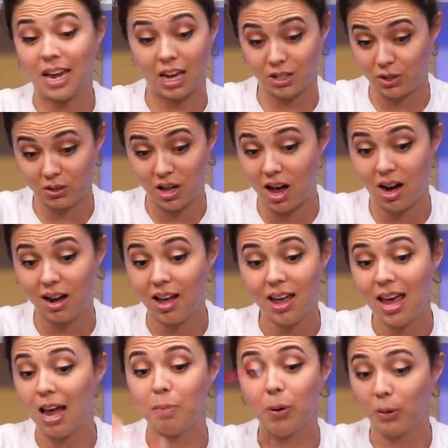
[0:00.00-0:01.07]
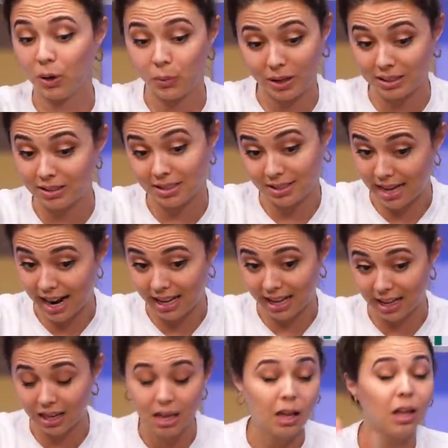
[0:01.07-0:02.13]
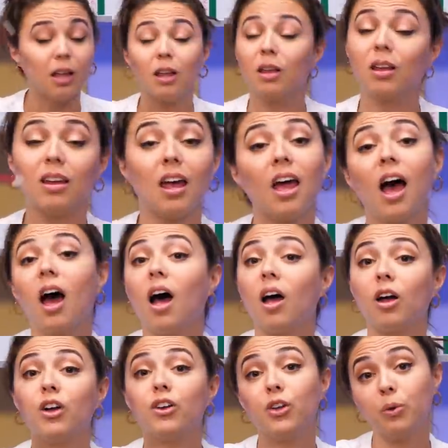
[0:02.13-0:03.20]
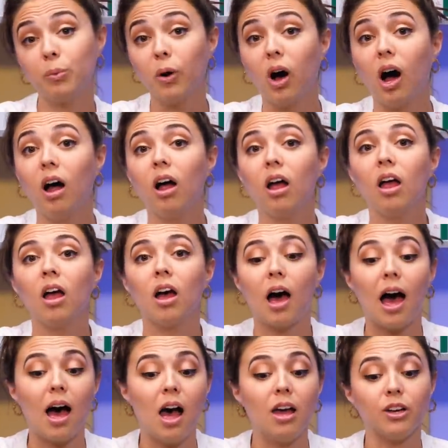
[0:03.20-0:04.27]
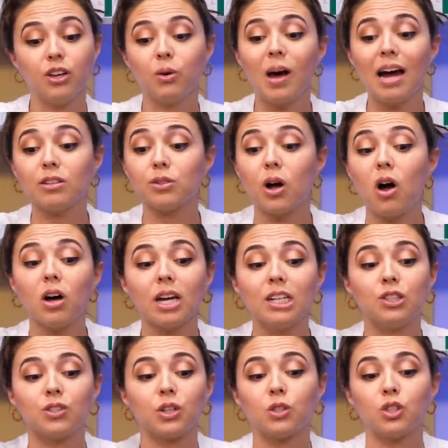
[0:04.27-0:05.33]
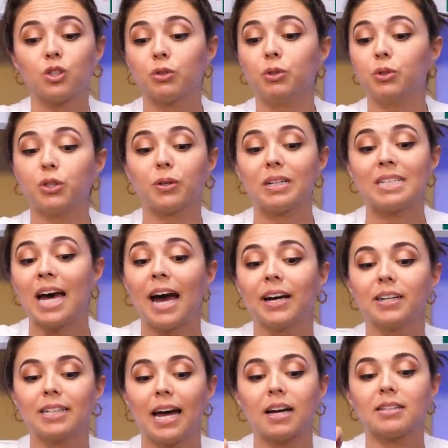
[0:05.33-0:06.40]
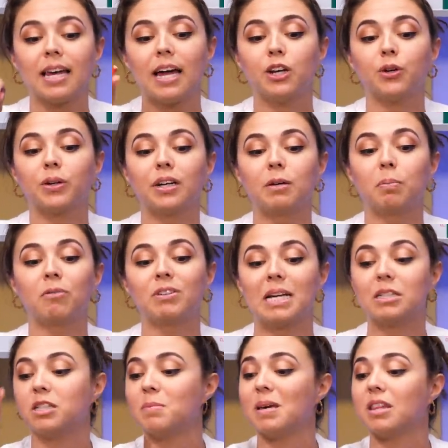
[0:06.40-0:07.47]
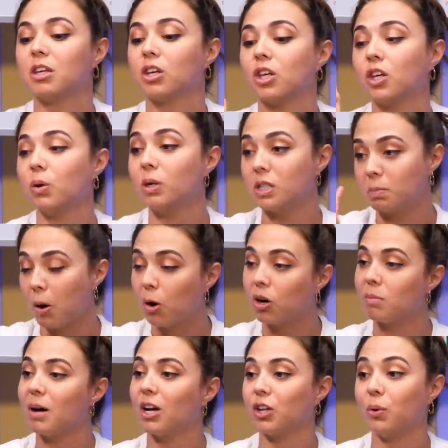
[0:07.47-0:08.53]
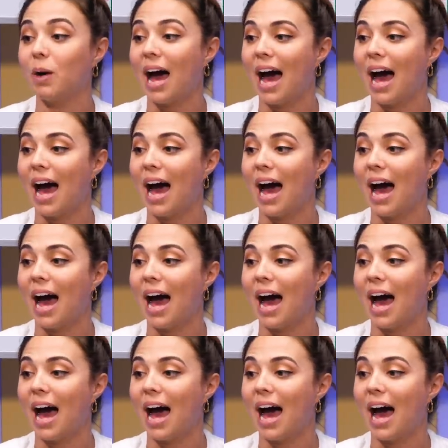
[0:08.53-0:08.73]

taking too long. And PokeQueen's deciding. New rule. Uh, you guys are all gonna search through your entire decks and you're gonna present to me the cutest Pokemon you